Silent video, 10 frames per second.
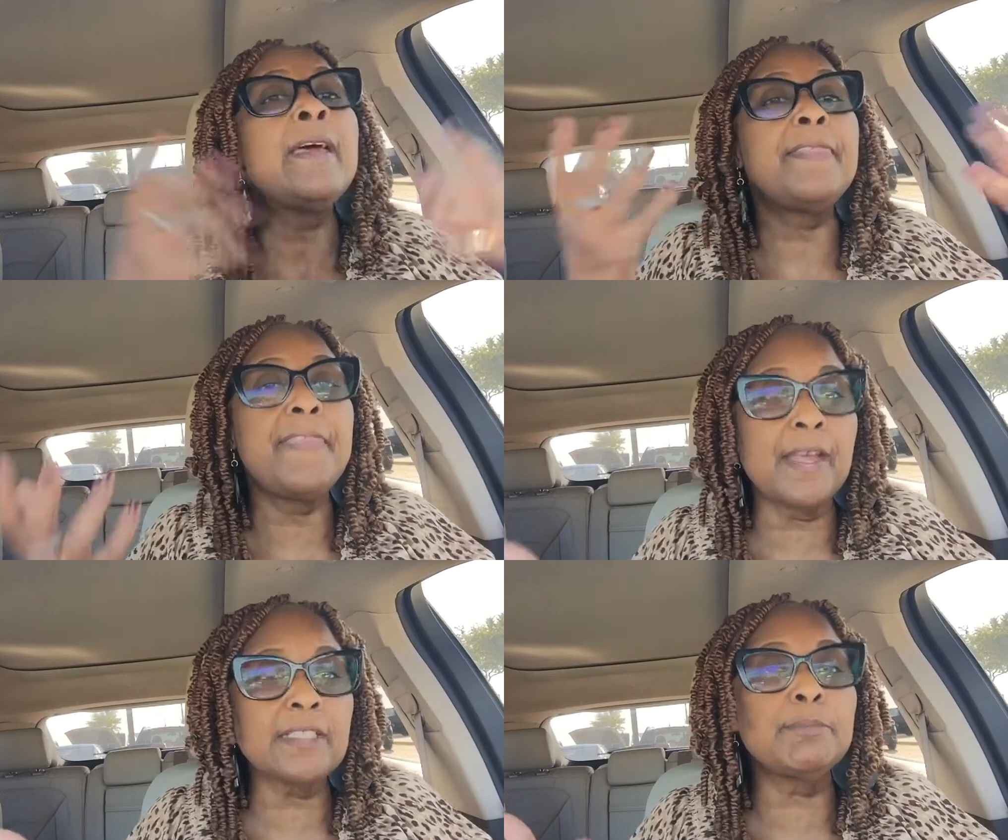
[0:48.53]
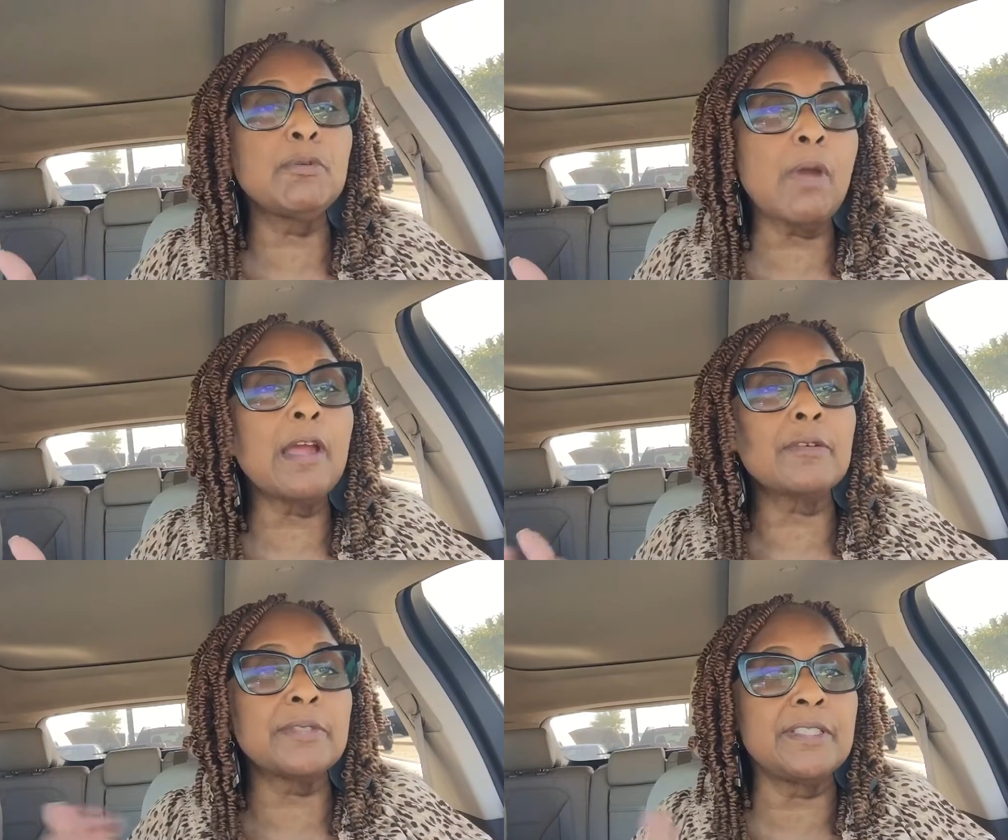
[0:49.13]
That's
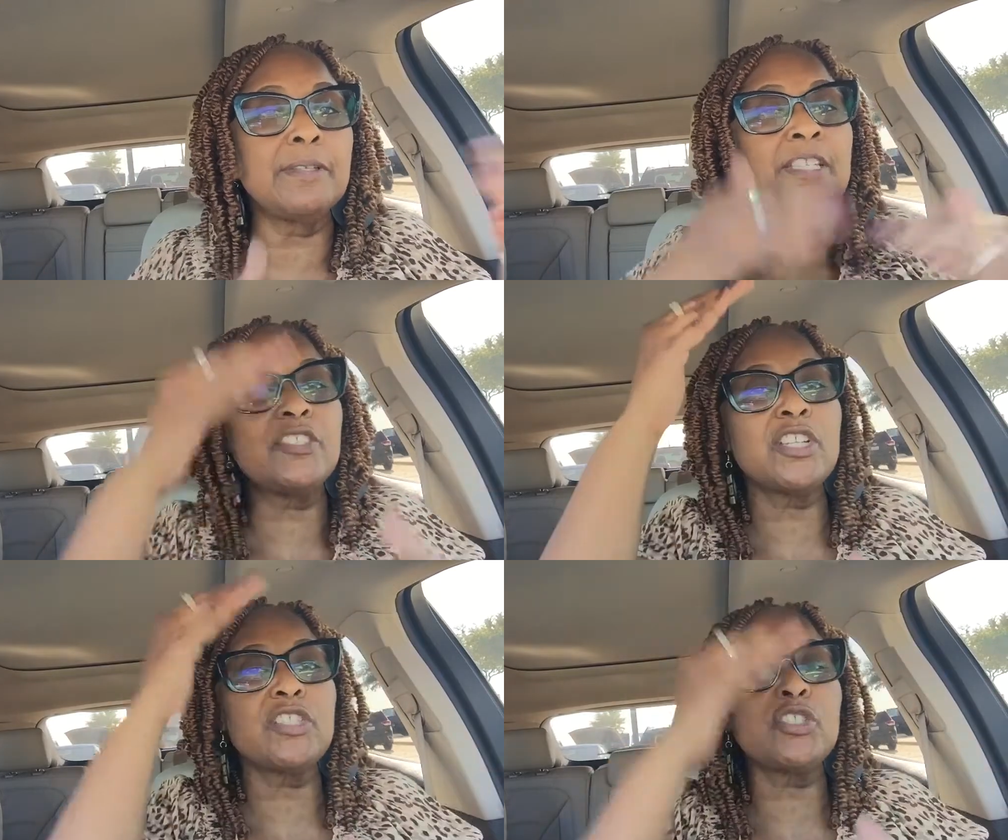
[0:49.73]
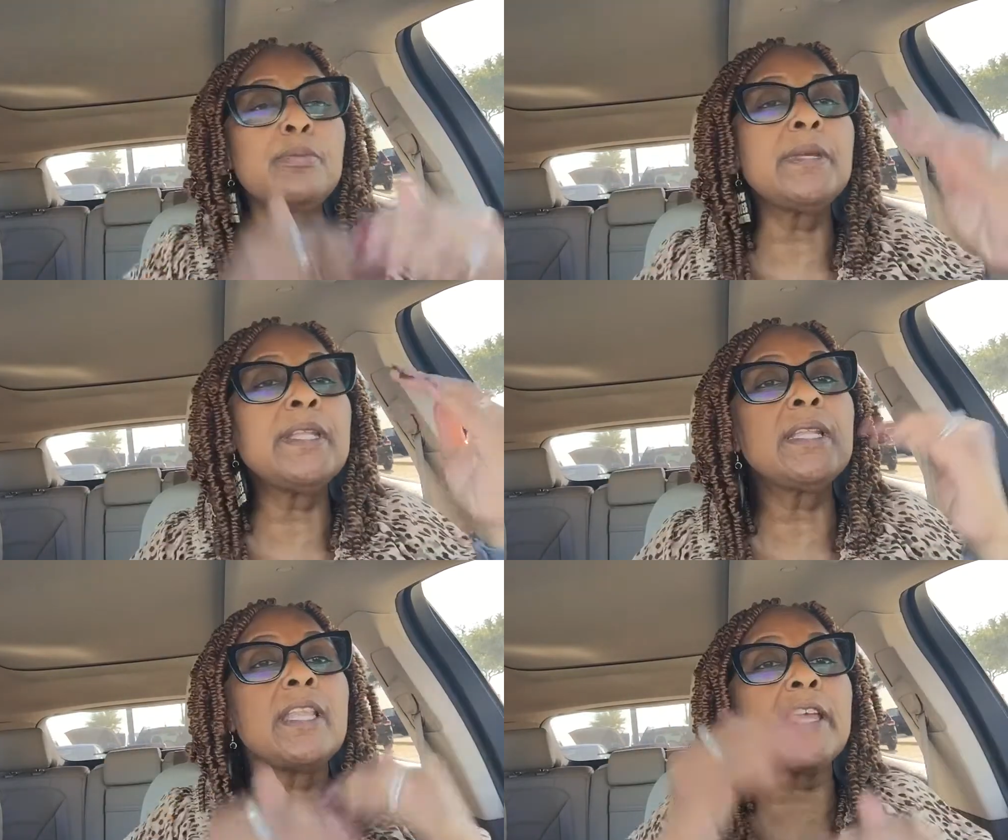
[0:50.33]
bureaucracy. It's just too
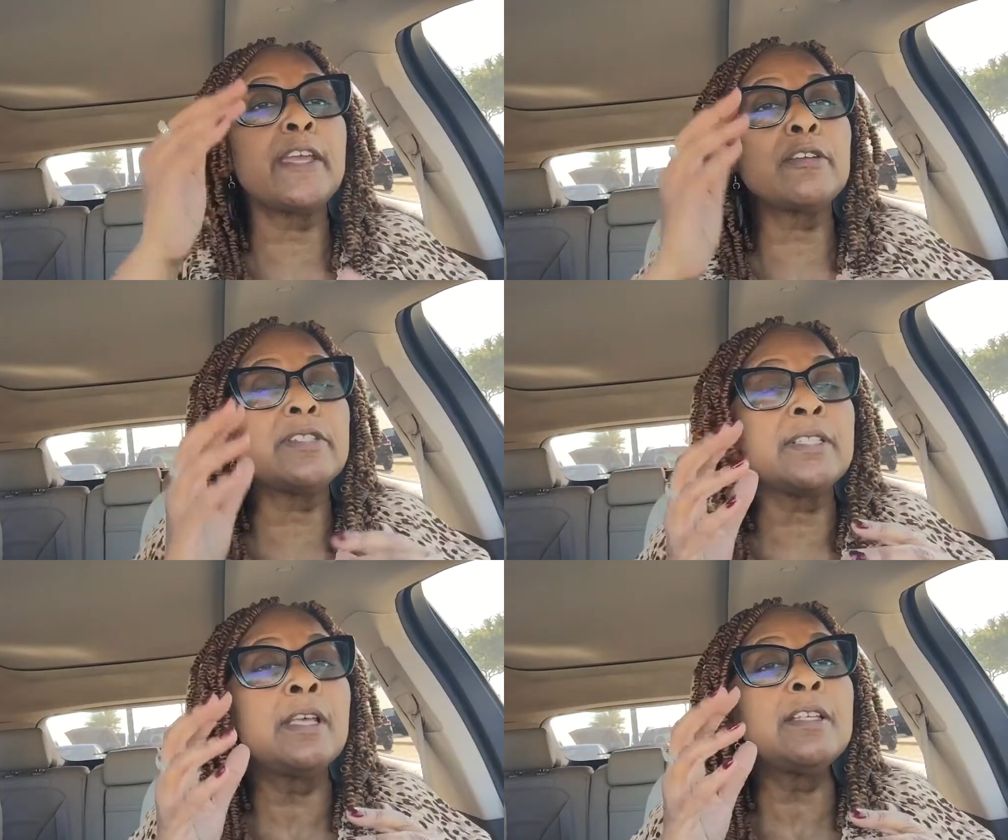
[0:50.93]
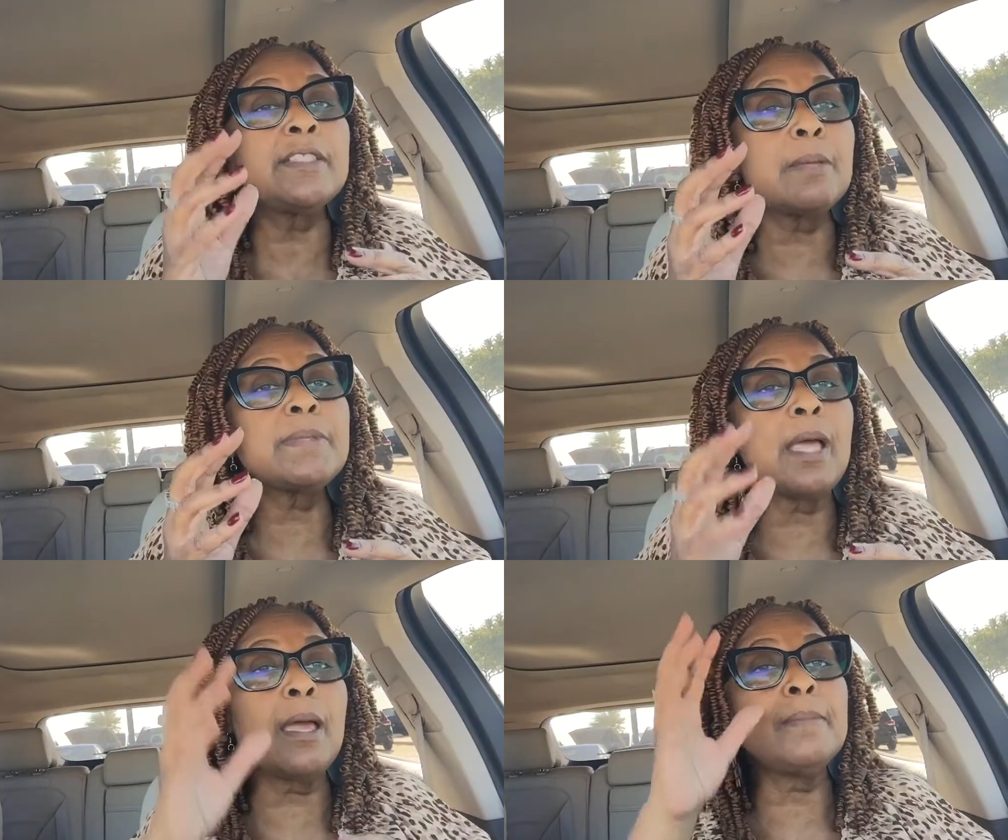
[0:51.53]
many layers
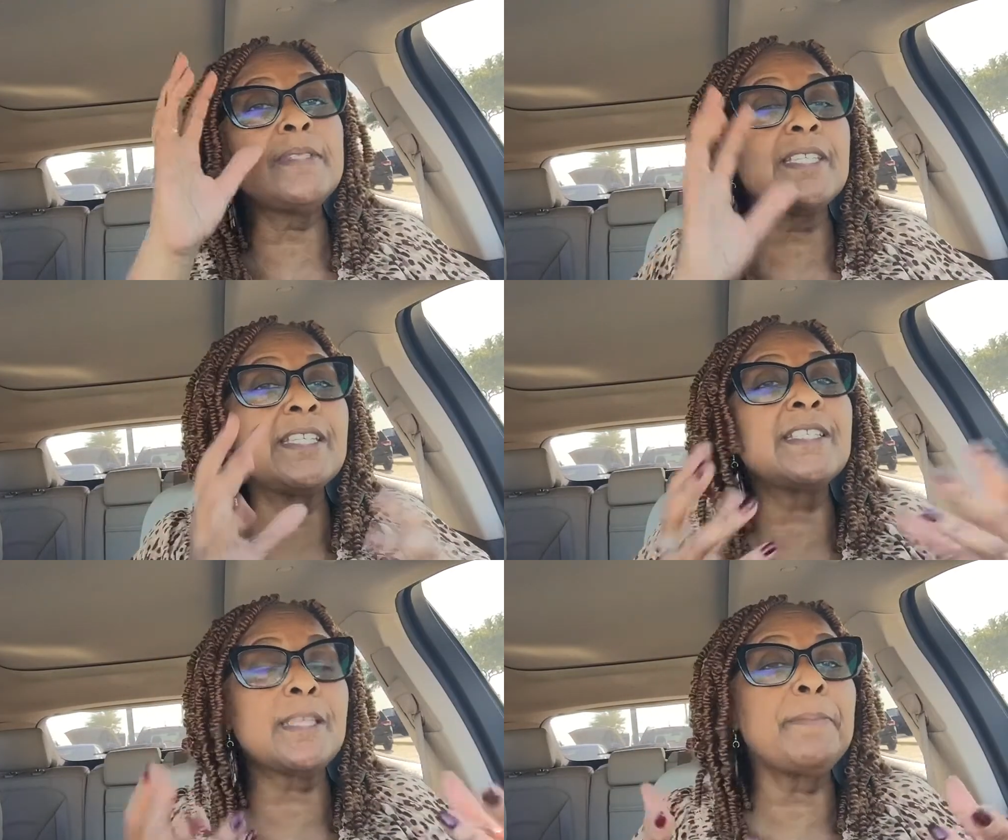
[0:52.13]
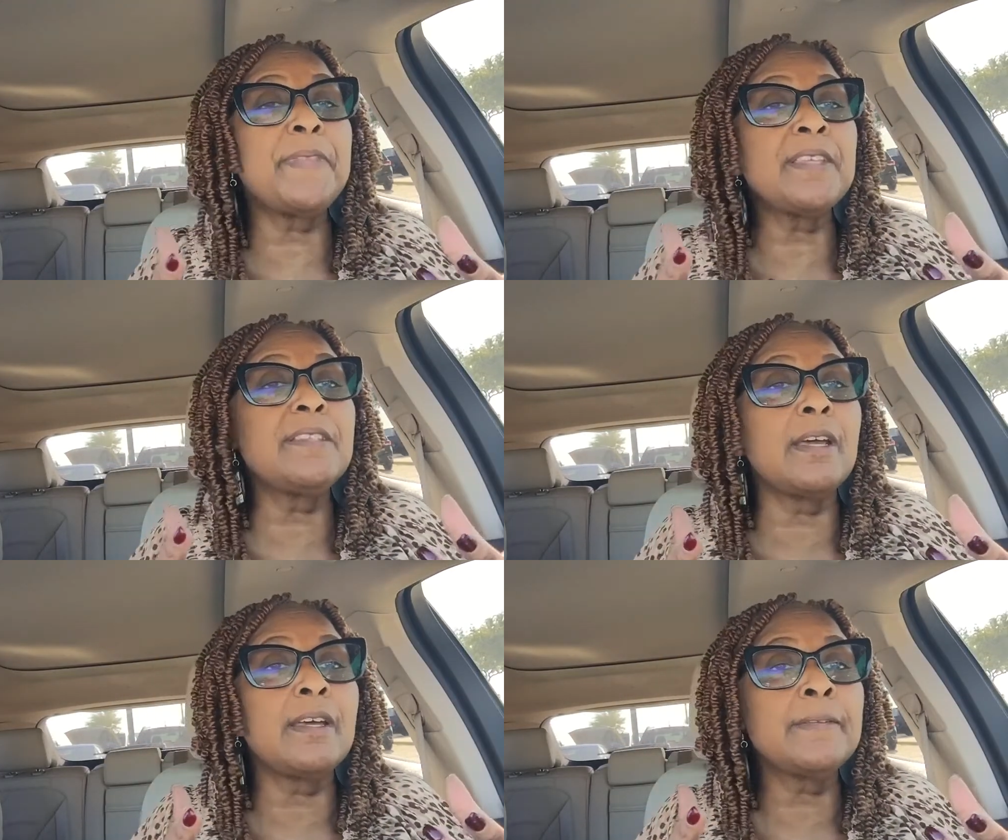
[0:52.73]
sometimes to get something
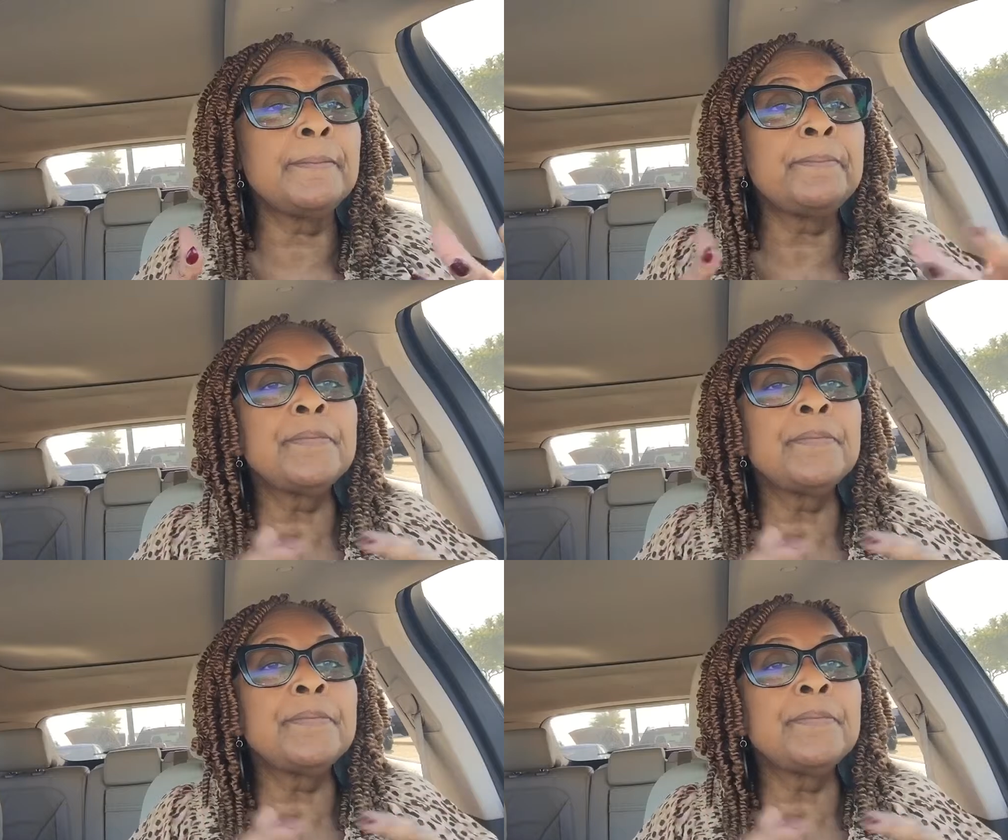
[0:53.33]
done.